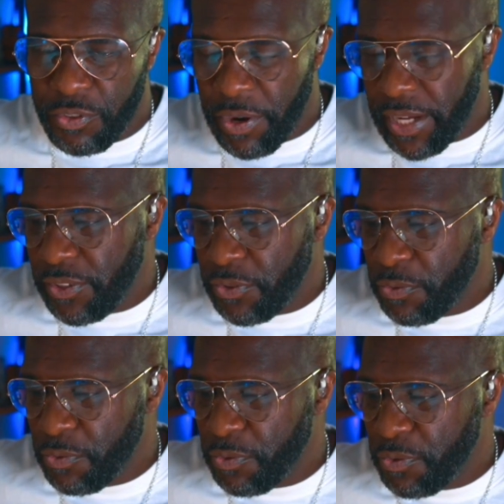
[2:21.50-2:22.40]
try
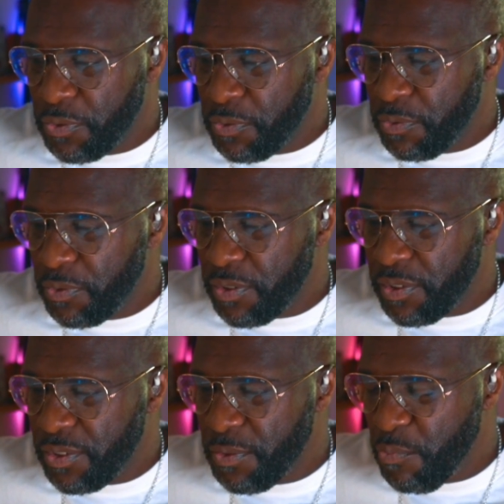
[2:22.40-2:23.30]
to
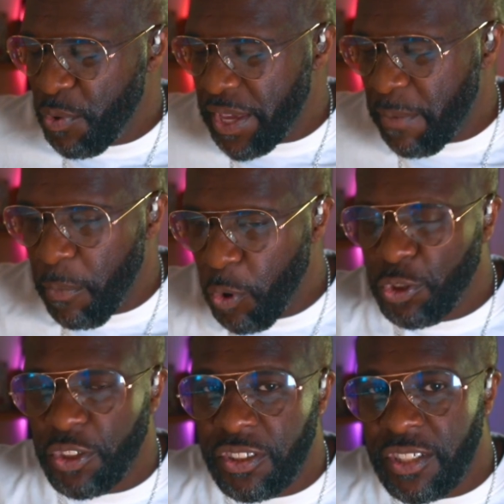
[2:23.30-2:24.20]
bring
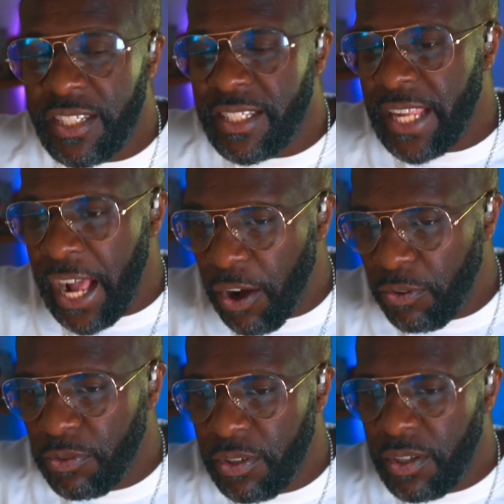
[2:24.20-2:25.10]
emotion to the
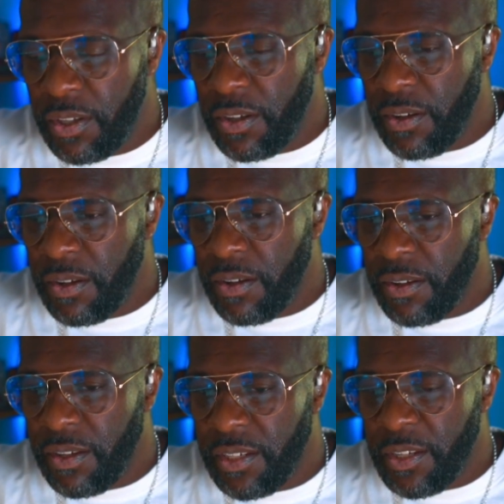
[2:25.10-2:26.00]
sound.
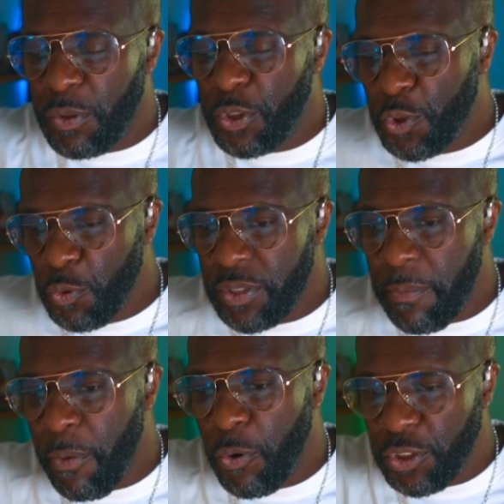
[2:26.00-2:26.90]
They will
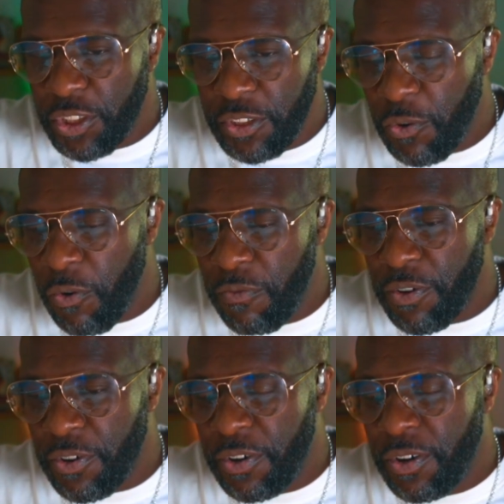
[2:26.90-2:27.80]
choose emotion
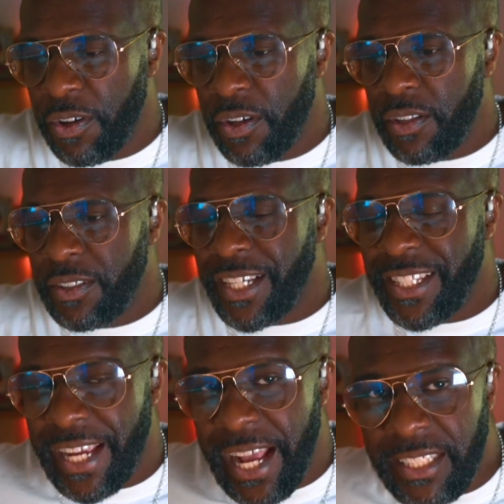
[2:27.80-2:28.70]
over
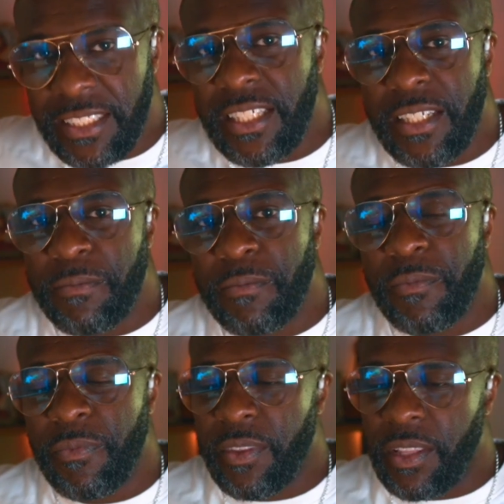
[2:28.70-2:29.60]
technicality.
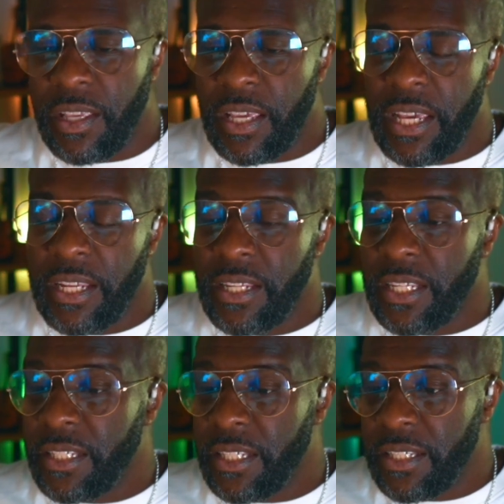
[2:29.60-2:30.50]
And
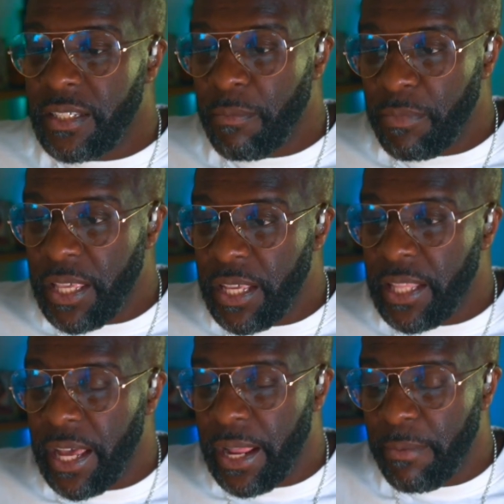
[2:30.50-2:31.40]
this is
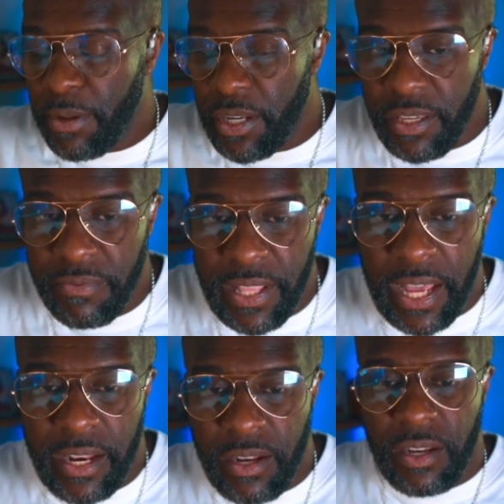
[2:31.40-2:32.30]
something that I believe
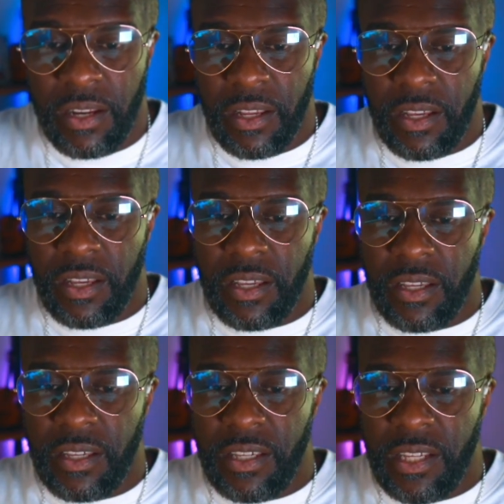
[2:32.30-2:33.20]
that
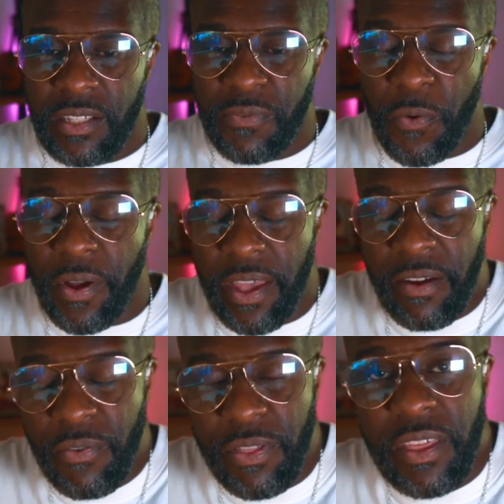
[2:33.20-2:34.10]
is for
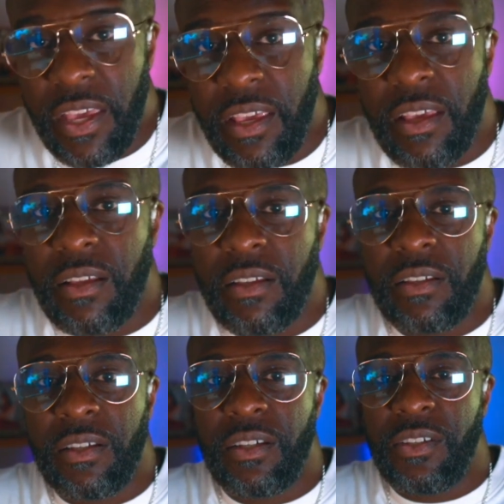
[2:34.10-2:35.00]
everything.
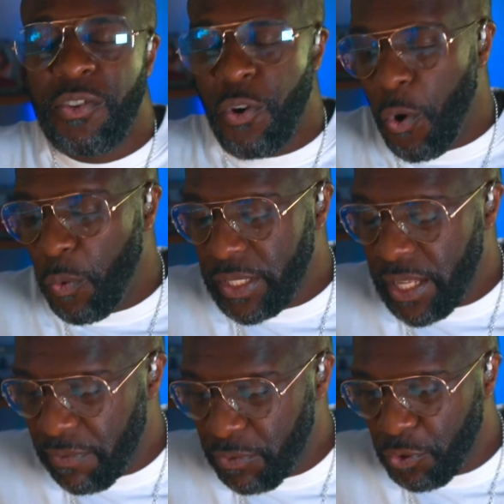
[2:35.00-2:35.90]
You
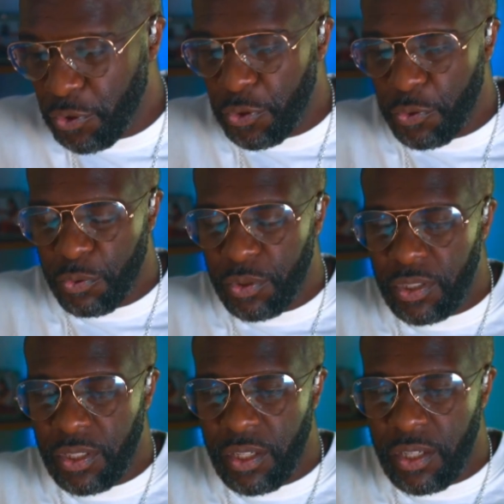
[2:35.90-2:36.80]
always have to
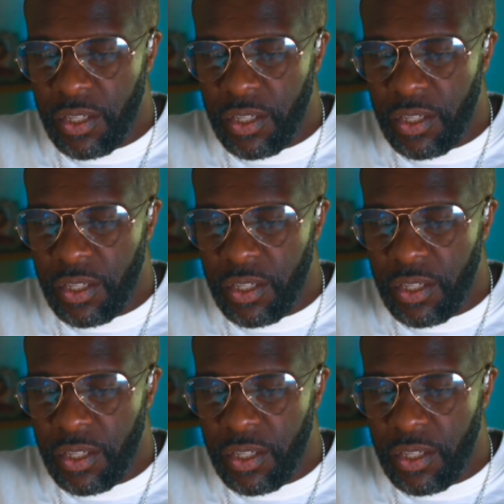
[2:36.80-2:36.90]
choose